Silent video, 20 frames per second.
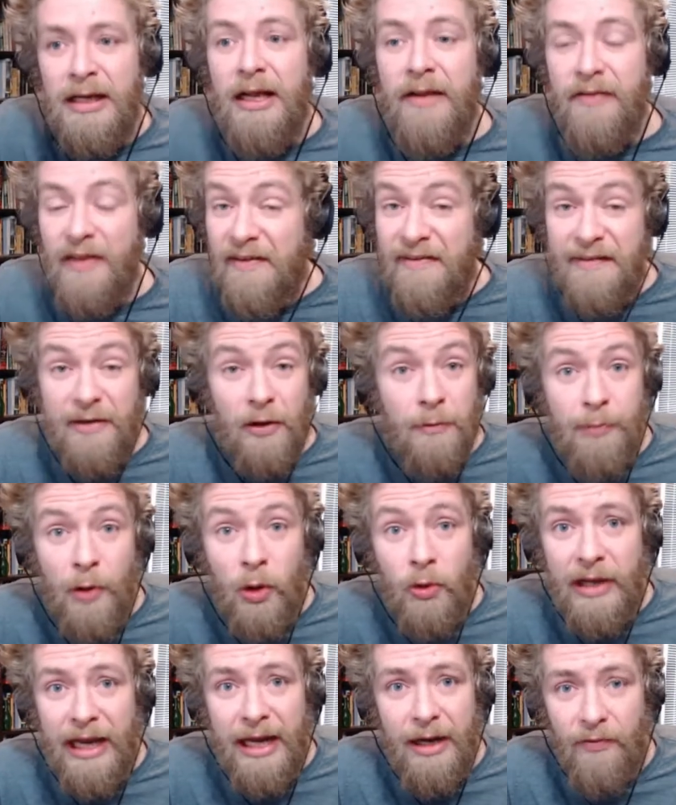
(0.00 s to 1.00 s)
they still
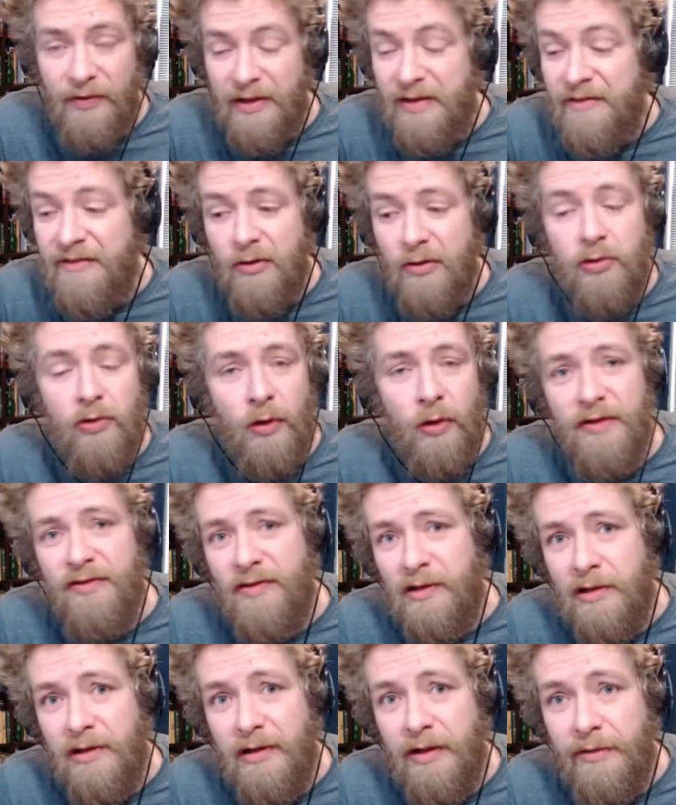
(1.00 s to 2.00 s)
broke out. They still crossed a
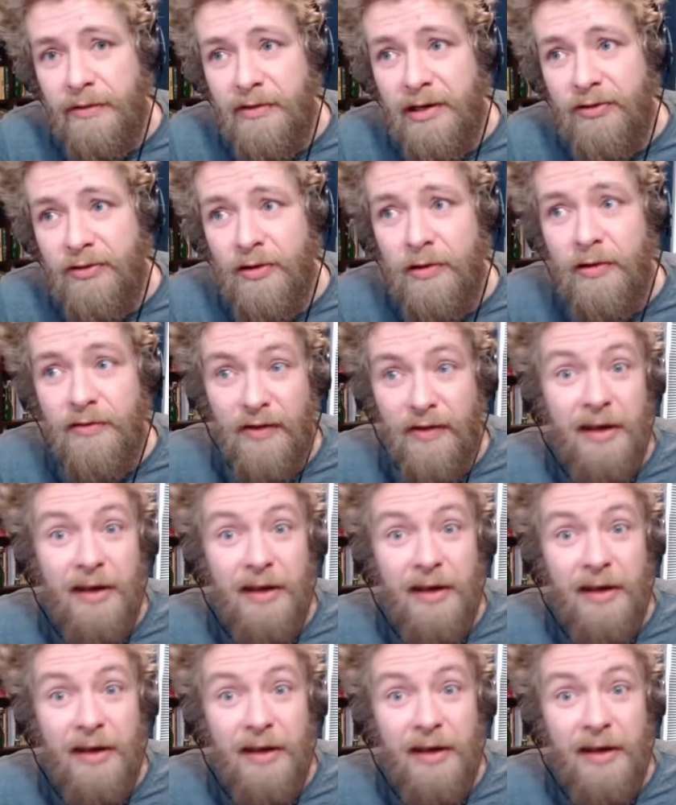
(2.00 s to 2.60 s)
lot of thresholds.